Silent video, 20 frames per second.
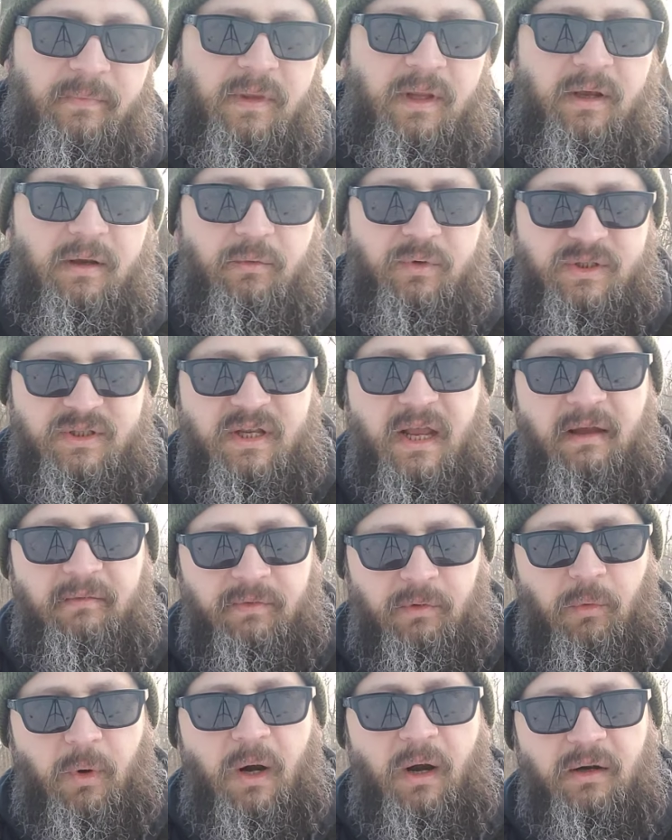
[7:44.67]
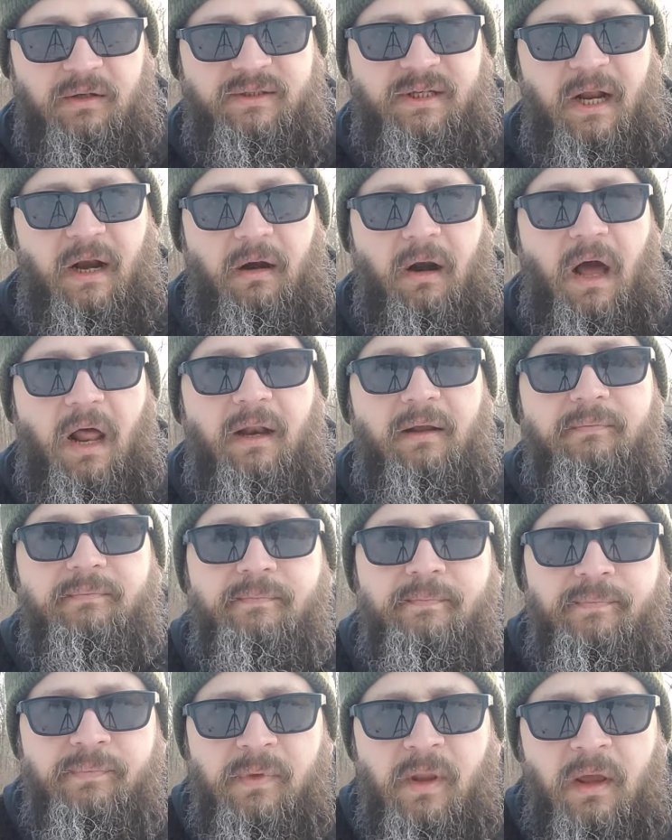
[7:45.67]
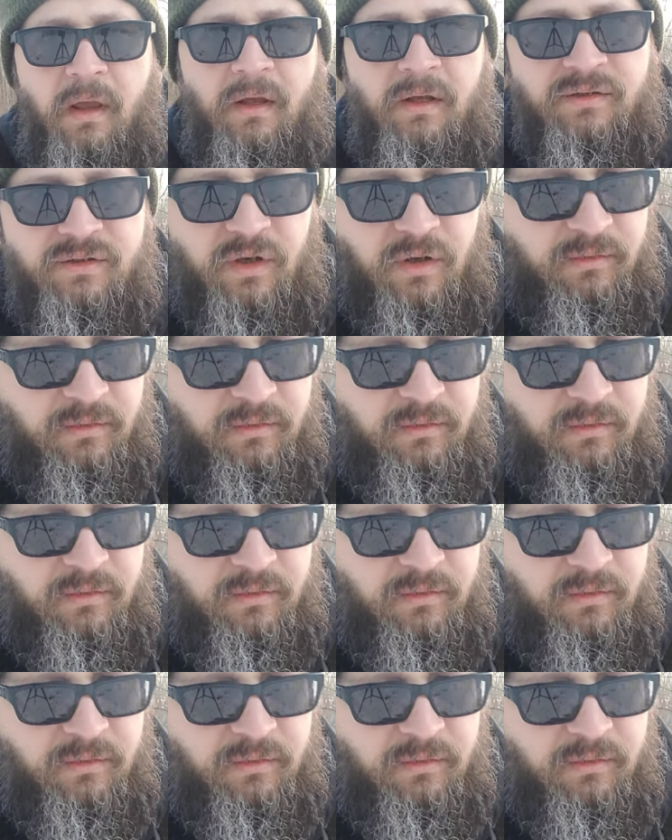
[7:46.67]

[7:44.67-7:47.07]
It would save the wear and tear on it. So,